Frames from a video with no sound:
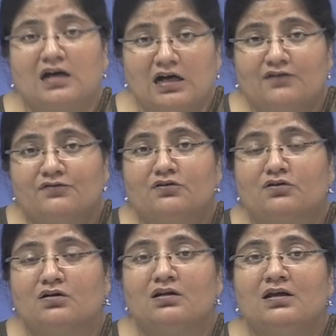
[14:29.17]
After
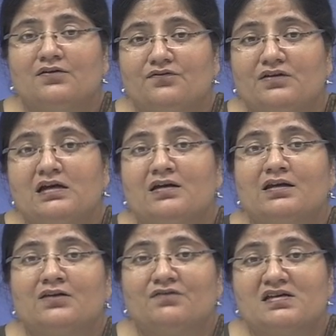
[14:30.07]
all, we are
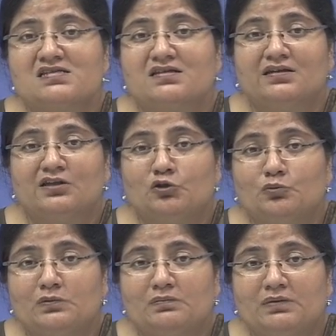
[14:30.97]
investing in
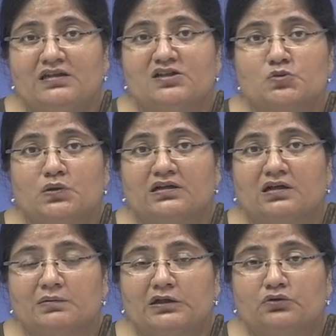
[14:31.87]
human beings who are
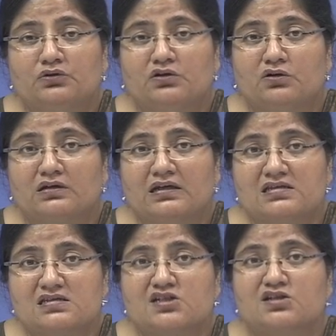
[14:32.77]
coming to the
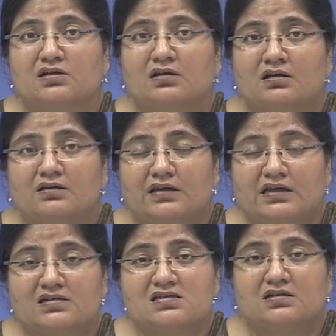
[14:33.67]
organization. There
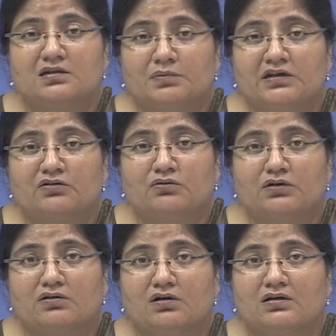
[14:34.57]
is a debate
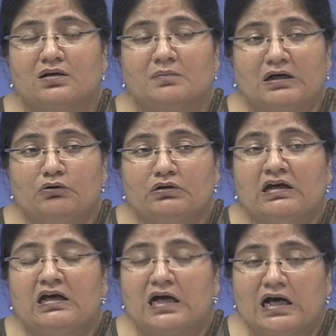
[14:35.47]
going on about
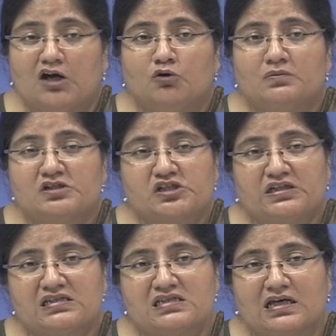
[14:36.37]
how
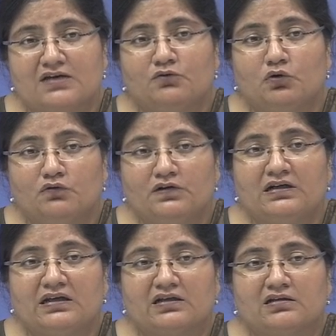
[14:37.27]
machines have
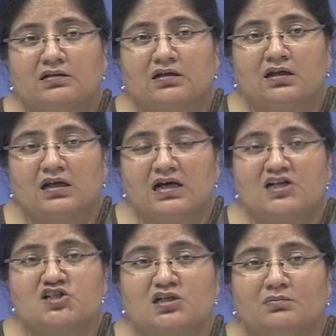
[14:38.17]
overtaken a
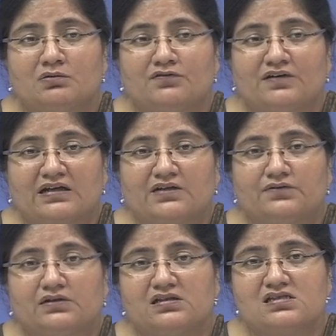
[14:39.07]
large number of
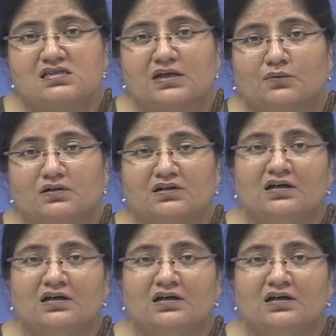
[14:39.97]
activities that were